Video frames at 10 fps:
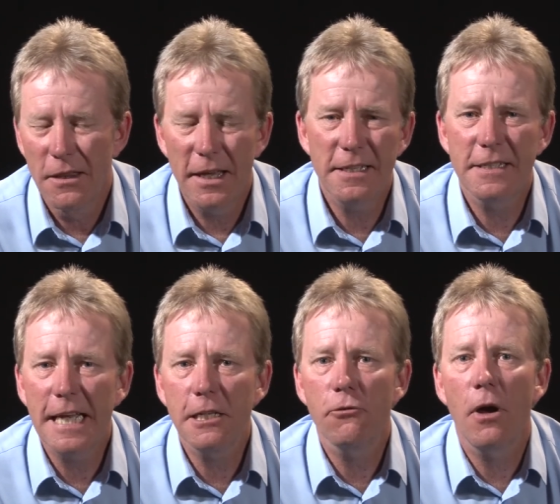They
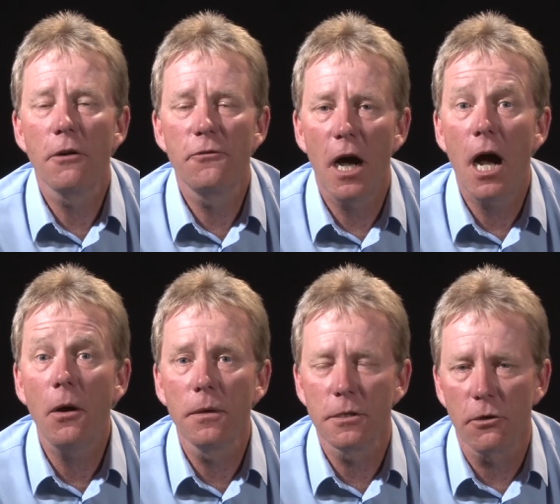sat around for
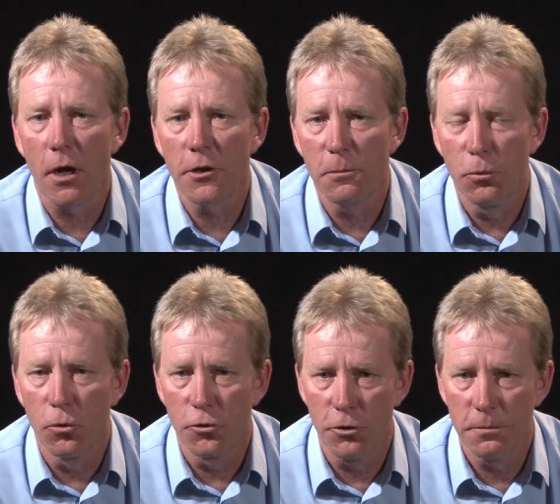hours around the
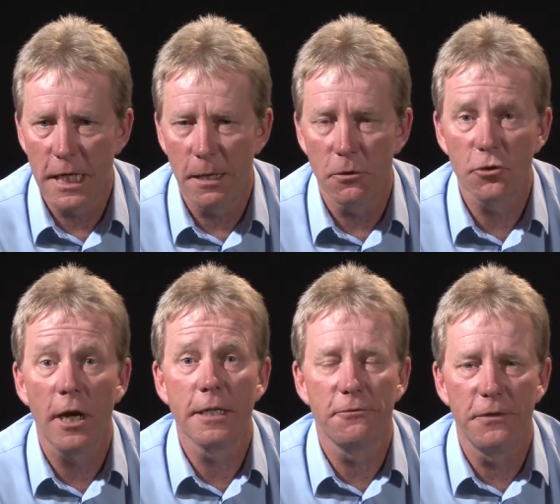boardroom table
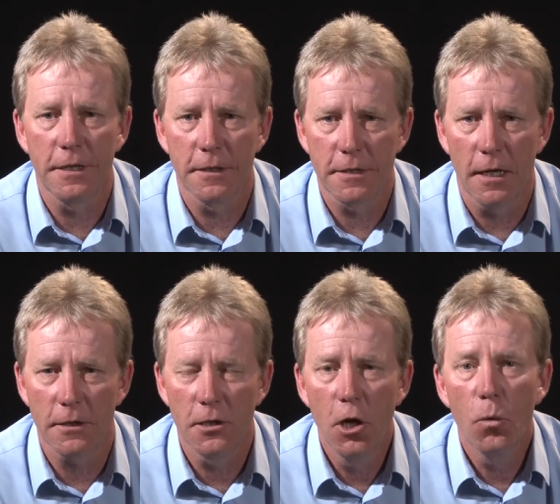trying to figure this
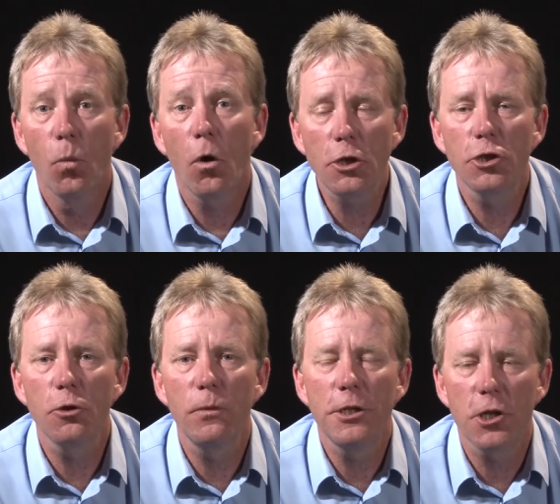out. What
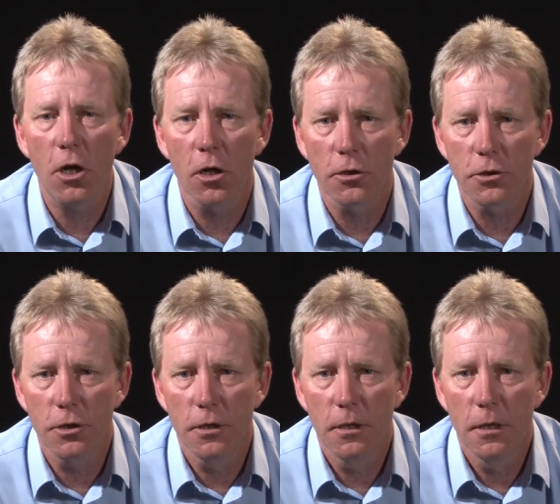should we charge?
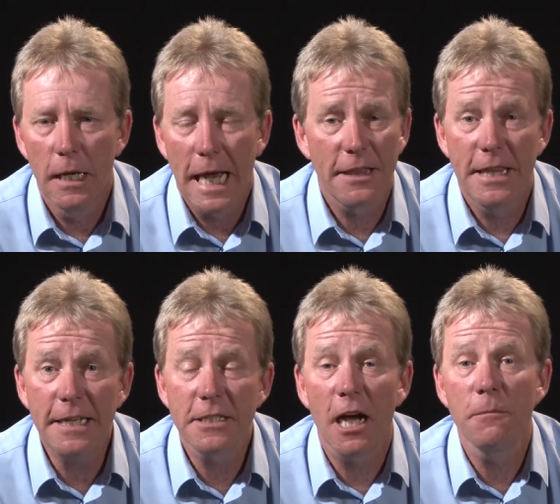At
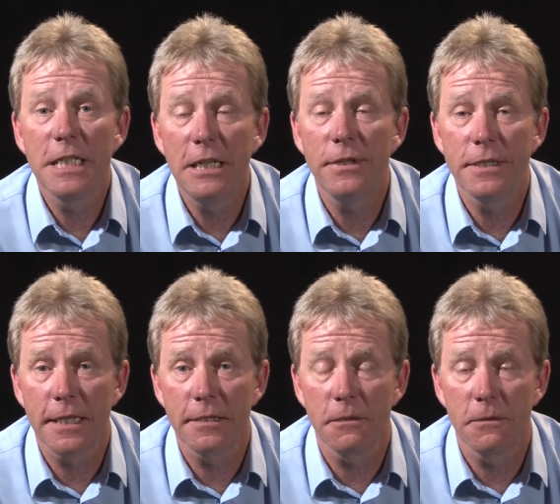that time, TV
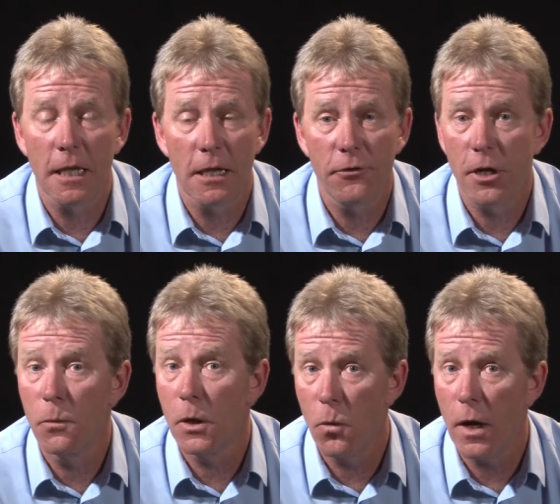sets in South Africa
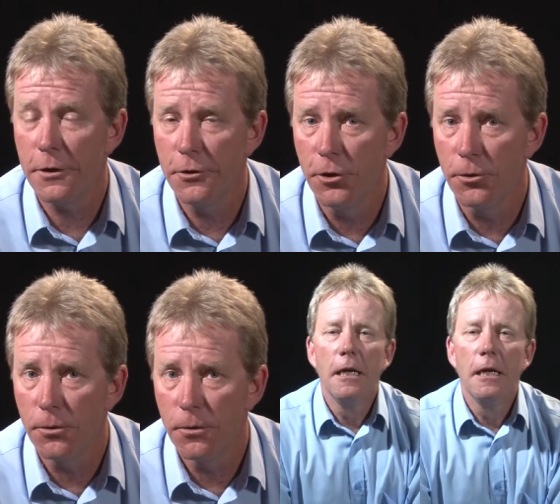were quite new.